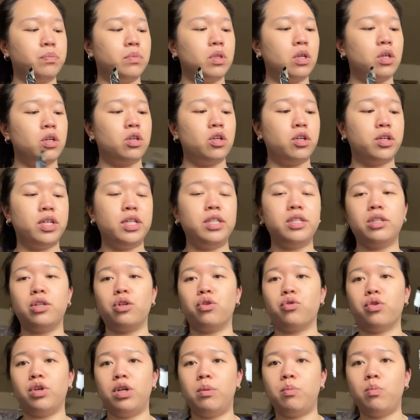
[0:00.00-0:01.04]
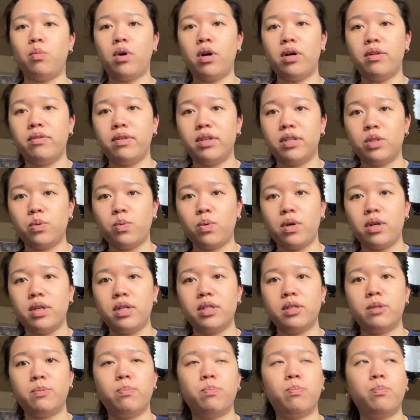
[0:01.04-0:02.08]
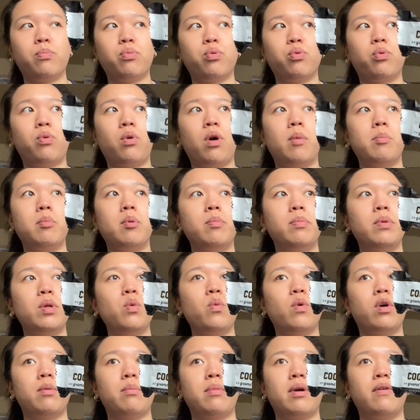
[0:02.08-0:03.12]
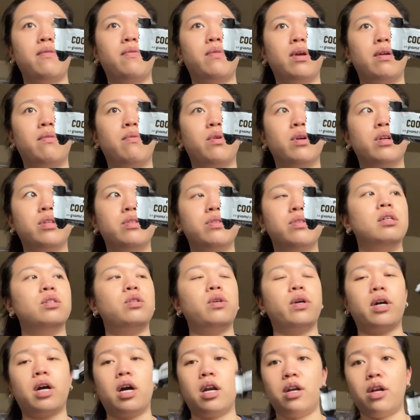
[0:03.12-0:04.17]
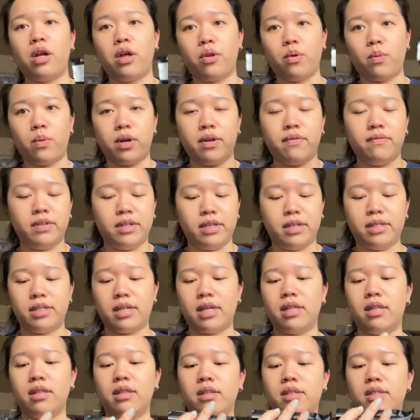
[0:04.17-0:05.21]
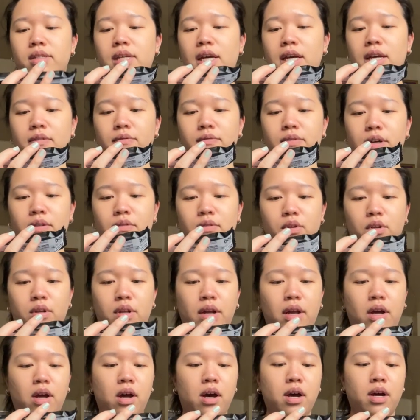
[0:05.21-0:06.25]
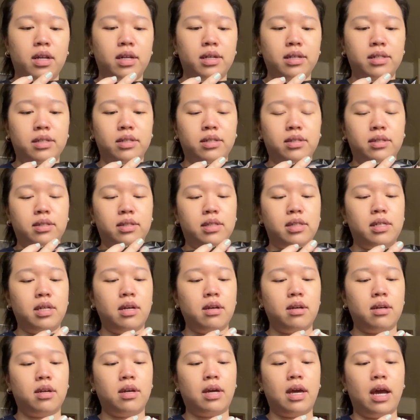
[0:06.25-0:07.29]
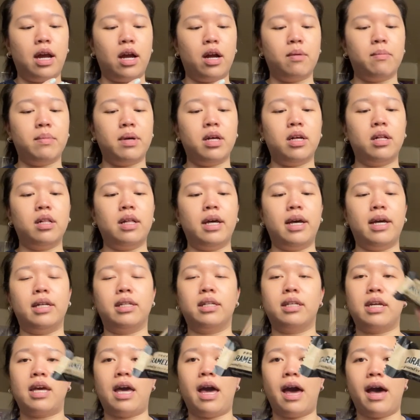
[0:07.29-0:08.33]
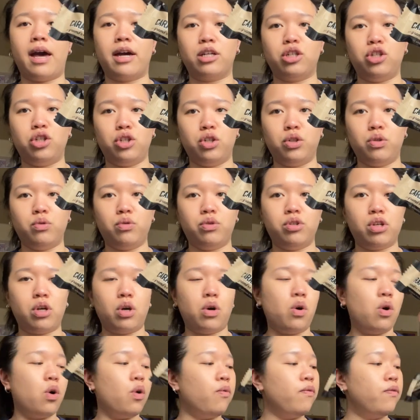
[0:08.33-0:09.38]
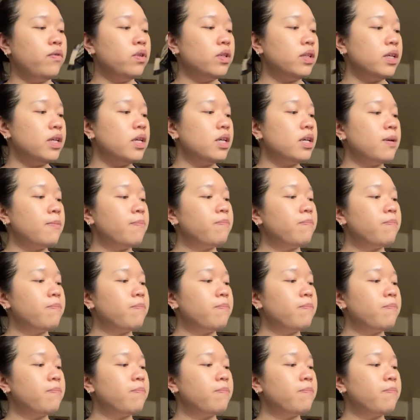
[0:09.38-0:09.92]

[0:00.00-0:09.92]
cookies and cream one. This one is probably one of my favorites. So I got another one of these. And then the second flavor that I got is caramel and cashew. So hopefully